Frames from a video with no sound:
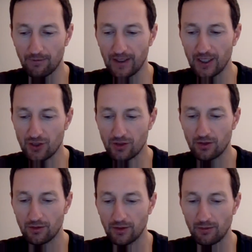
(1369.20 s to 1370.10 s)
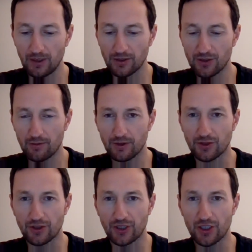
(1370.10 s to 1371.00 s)
Financial, you mean sort of the
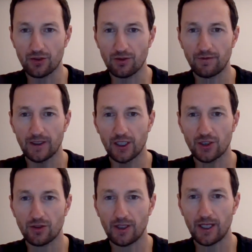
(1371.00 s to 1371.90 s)
traditional financial